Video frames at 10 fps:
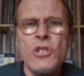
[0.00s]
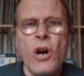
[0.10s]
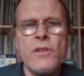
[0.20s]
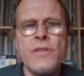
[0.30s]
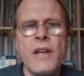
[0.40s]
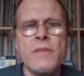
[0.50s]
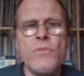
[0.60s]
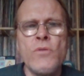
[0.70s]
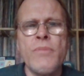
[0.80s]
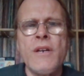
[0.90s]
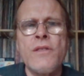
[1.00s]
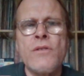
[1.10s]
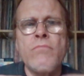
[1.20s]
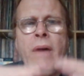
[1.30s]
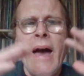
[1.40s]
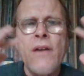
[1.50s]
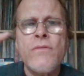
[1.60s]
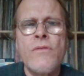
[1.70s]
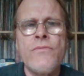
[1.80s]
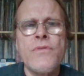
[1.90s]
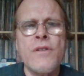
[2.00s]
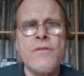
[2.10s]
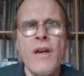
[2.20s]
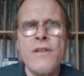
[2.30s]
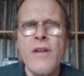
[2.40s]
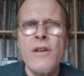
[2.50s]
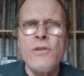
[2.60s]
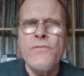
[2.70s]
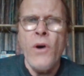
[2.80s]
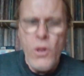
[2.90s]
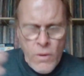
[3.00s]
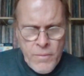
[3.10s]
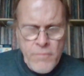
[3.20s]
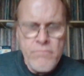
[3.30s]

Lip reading: Dark Side of the Moon being this massive success. How do you follow